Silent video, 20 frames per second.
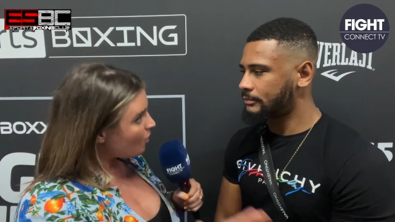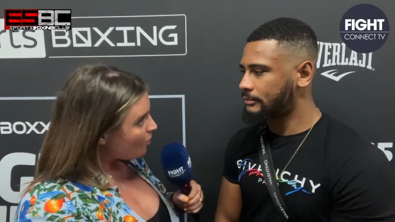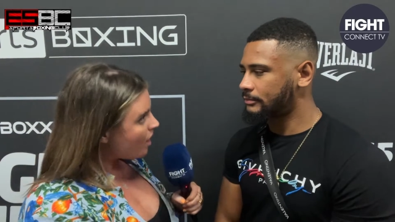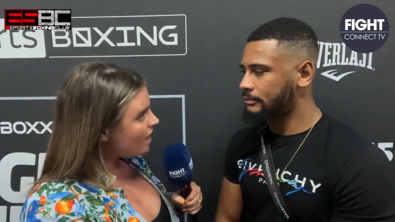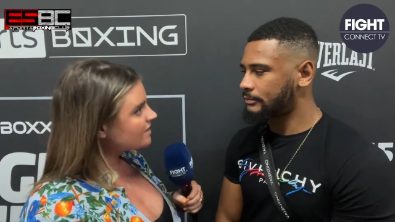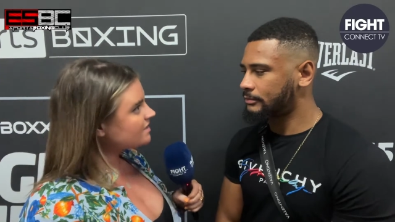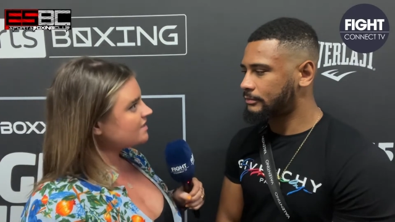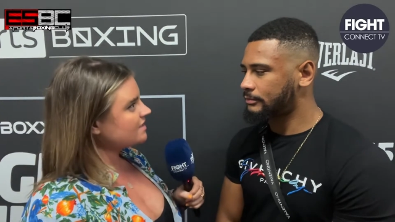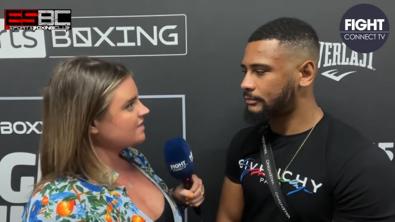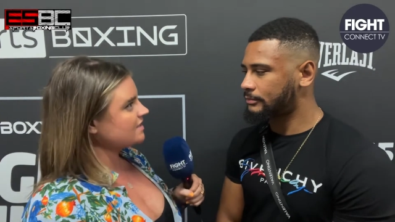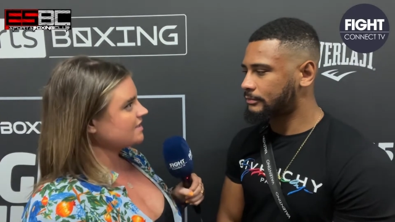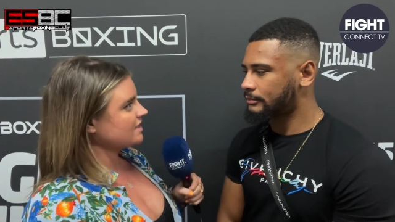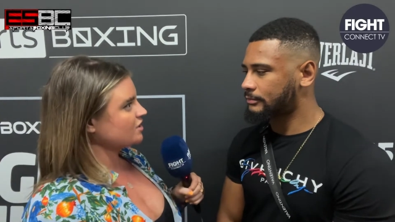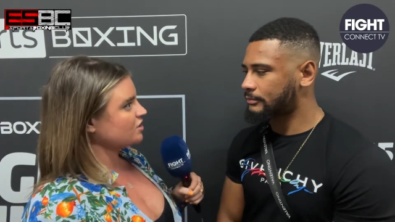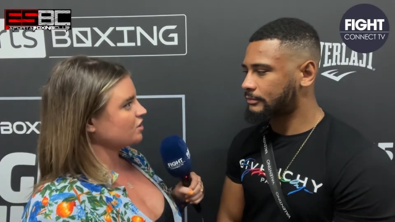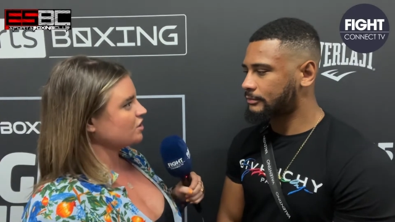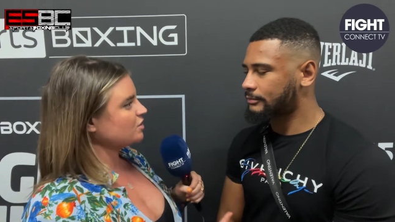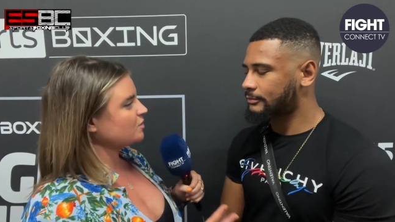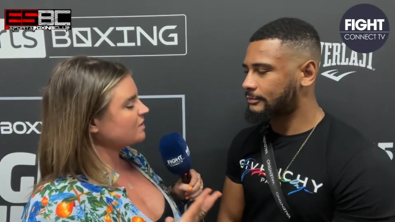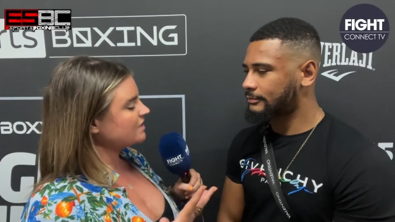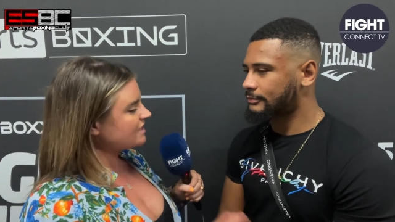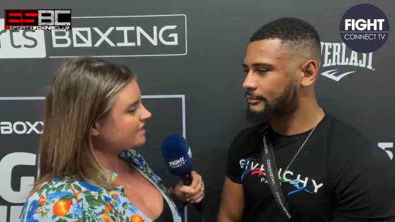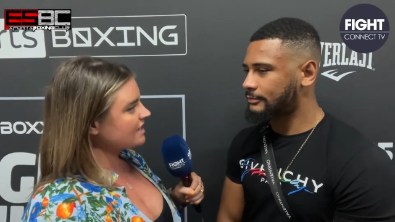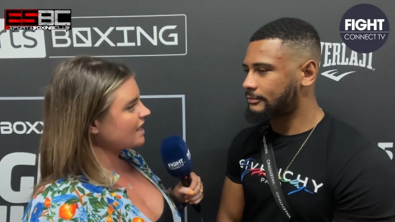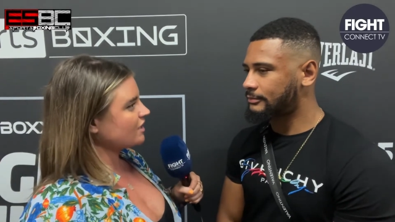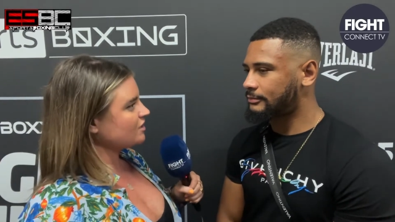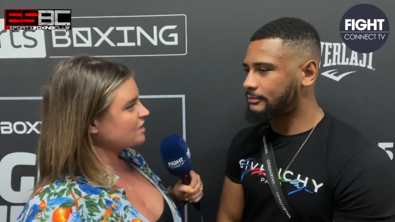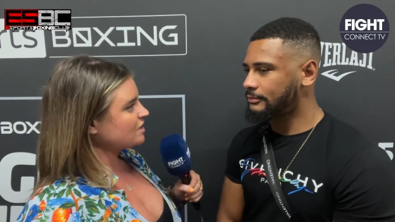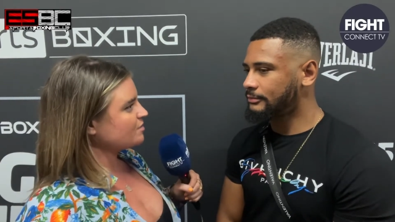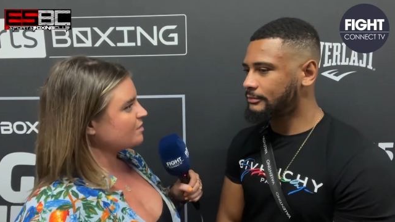Speaker 1: was the decision? Because we didn't
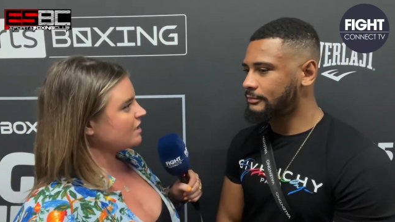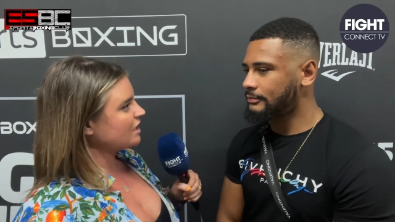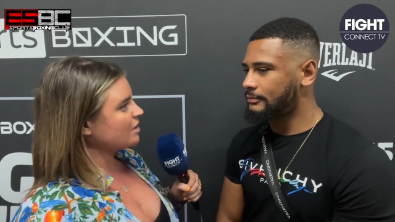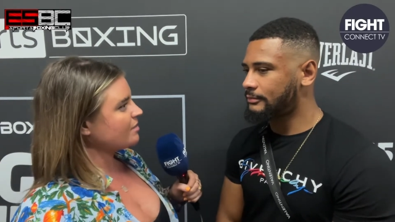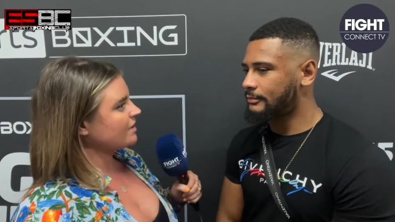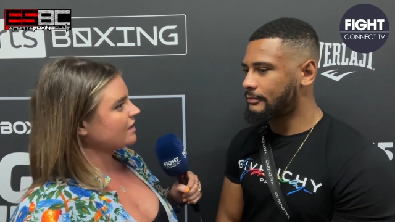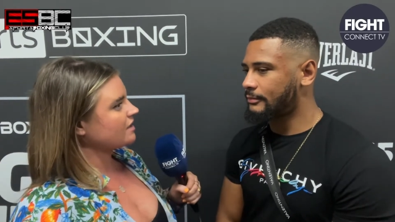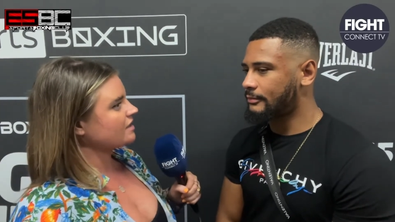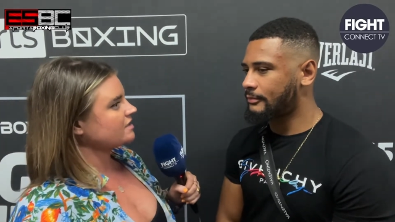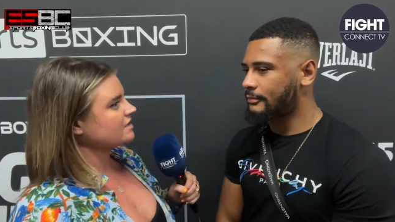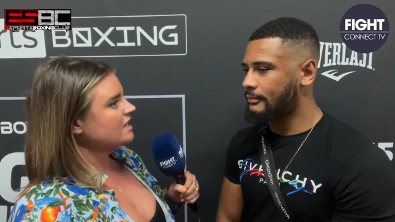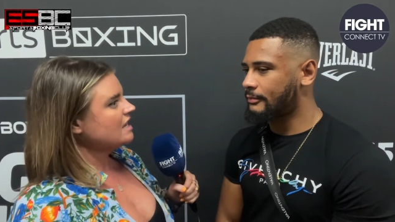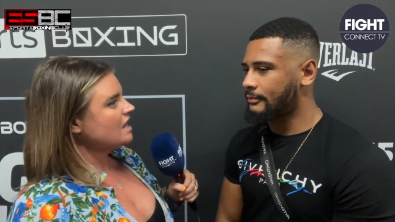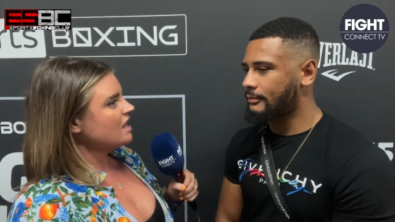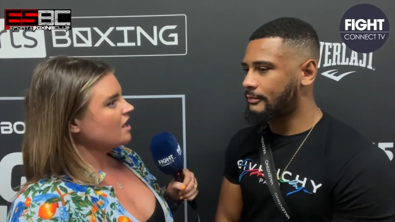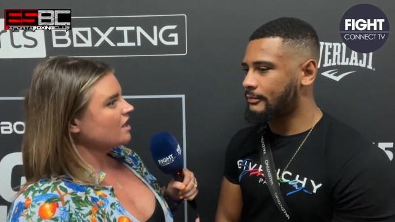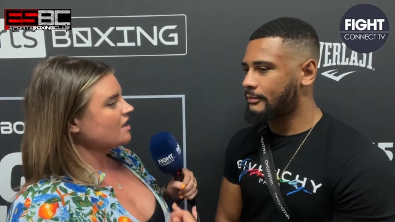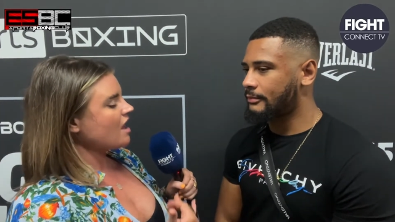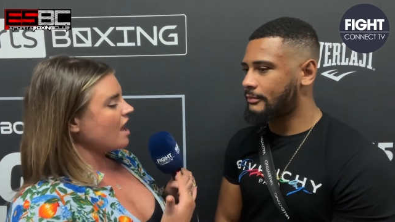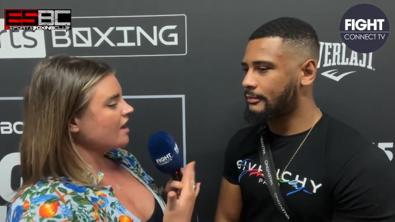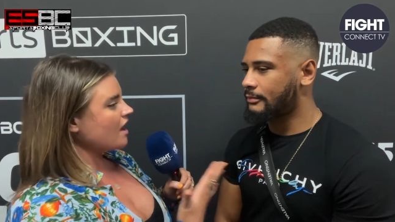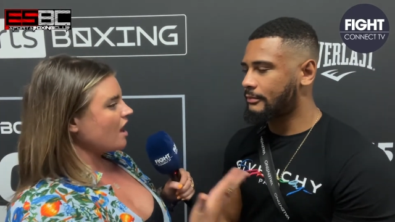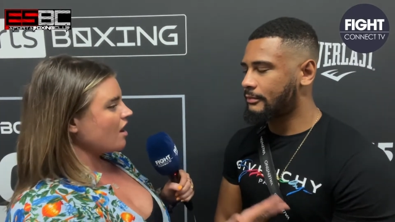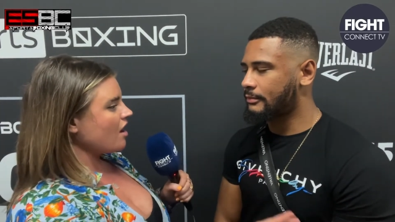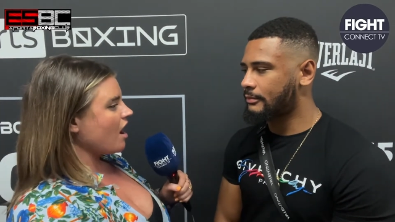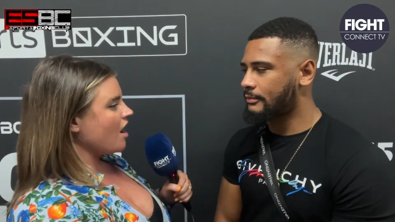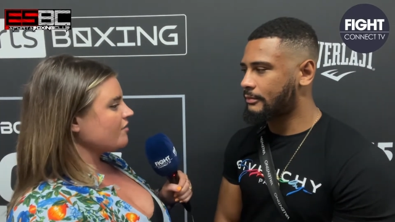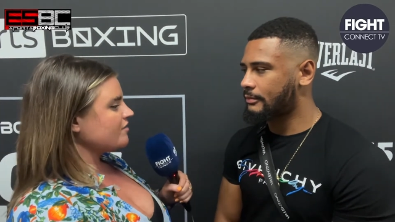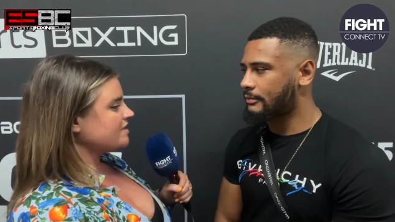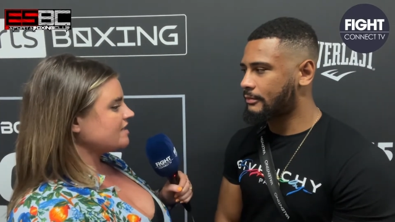actually speak about it. And uh,
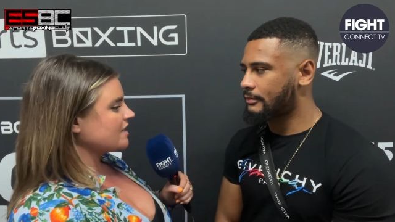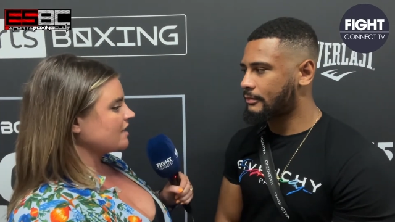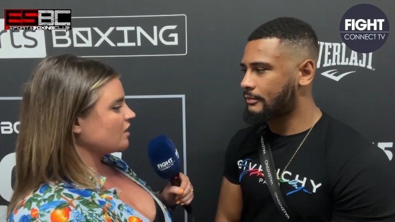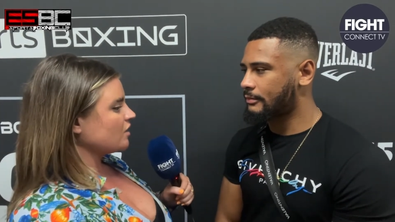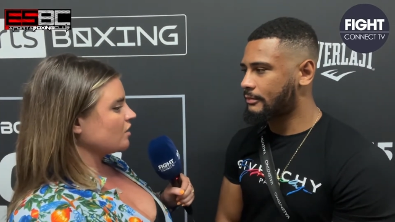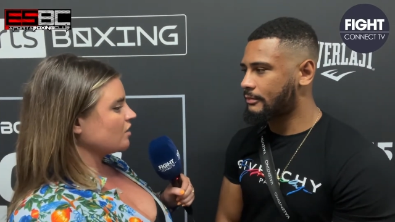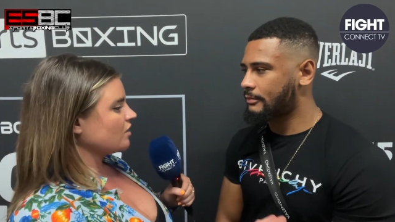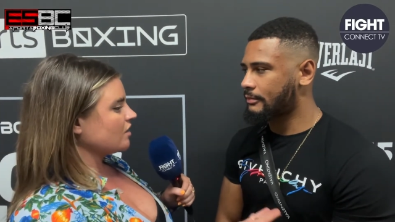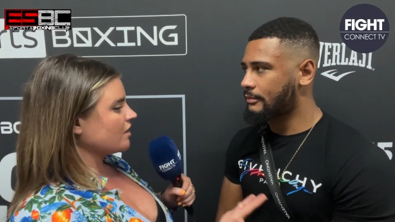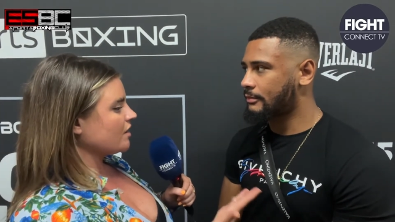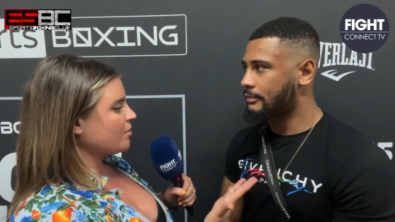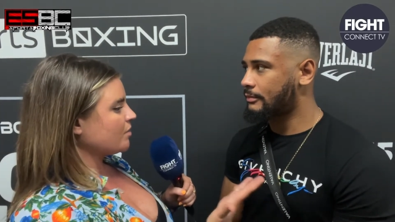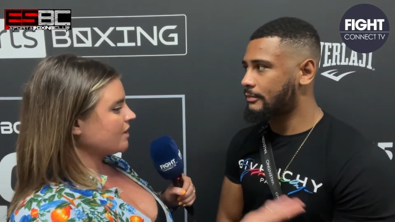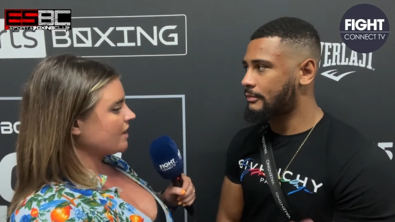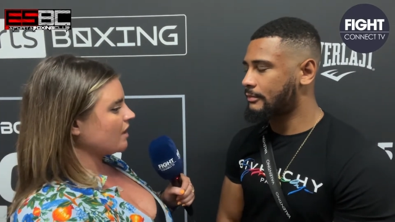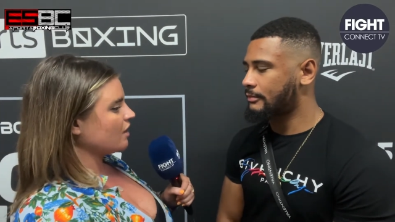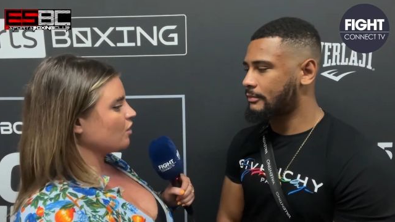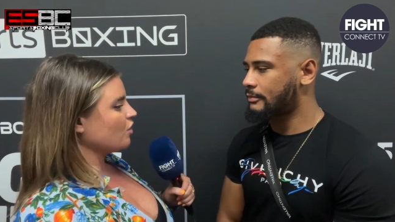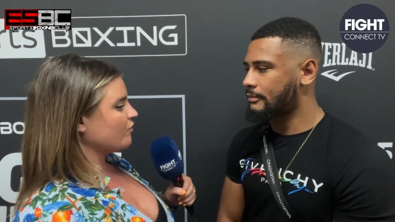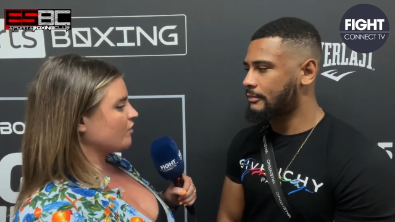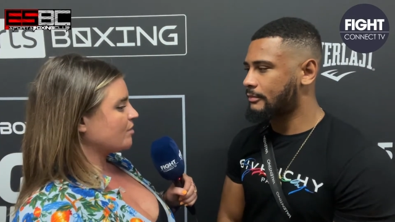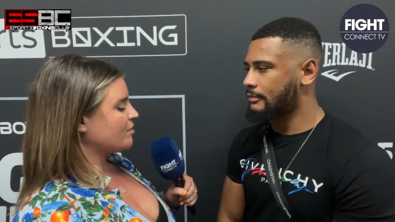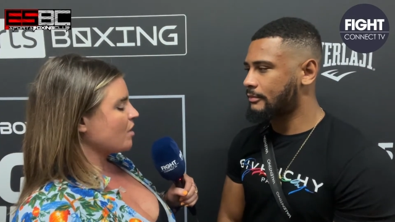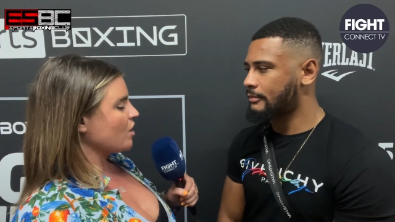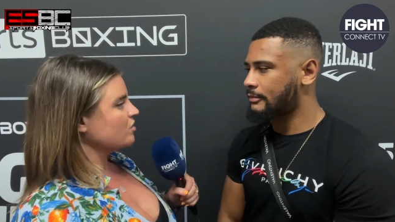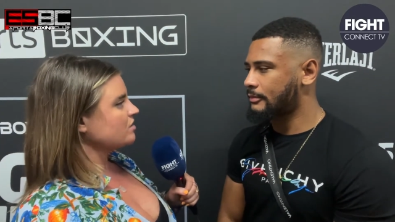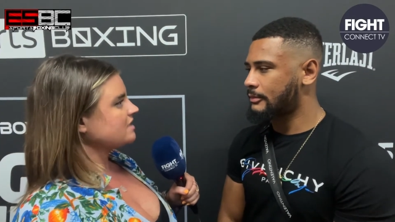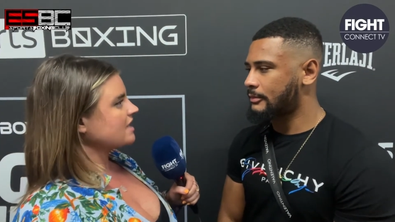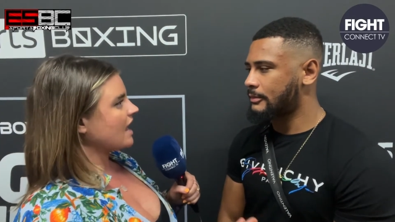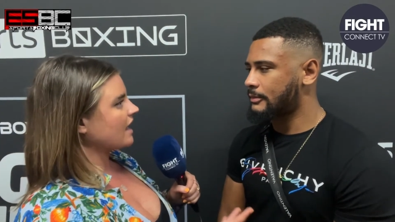obviously you, you, put out a lovely
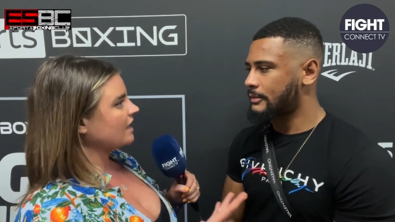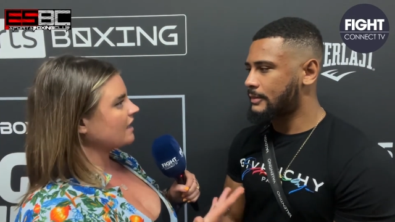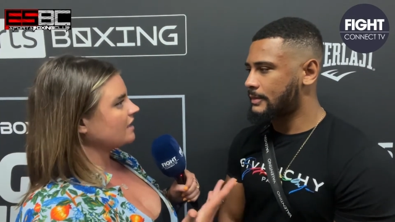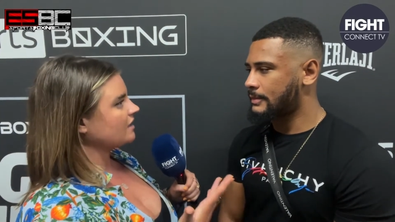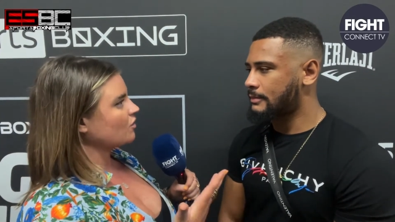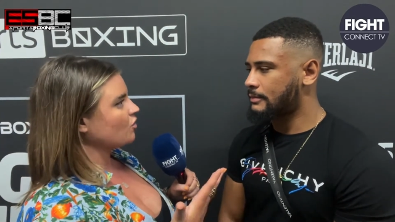post thanking